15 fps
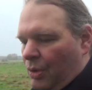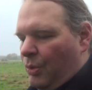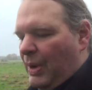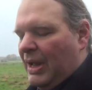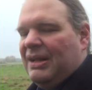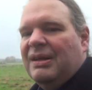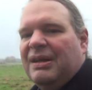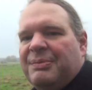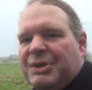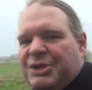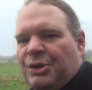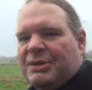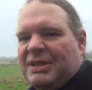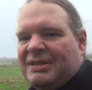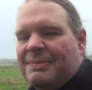Well, it will
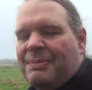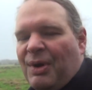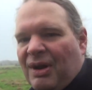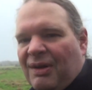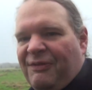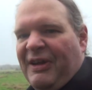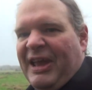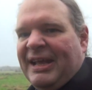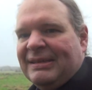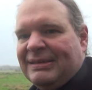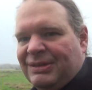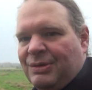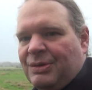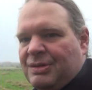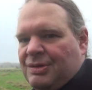show that the model
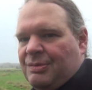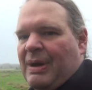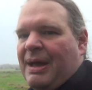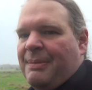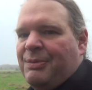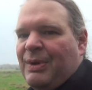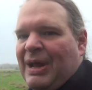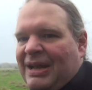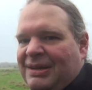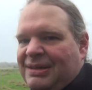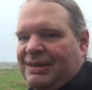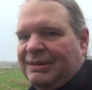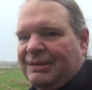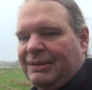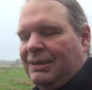fails to describe
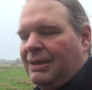reality.